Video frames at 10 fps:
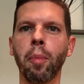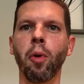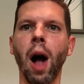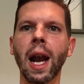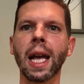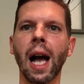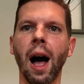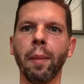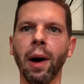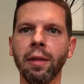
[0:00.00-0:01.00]

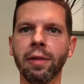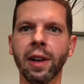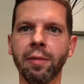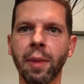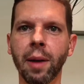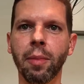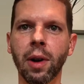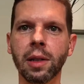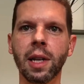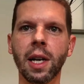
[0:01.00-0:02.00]
pranayama, forgive my
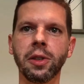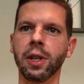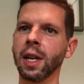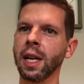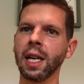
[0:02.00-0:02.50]
pronunciation,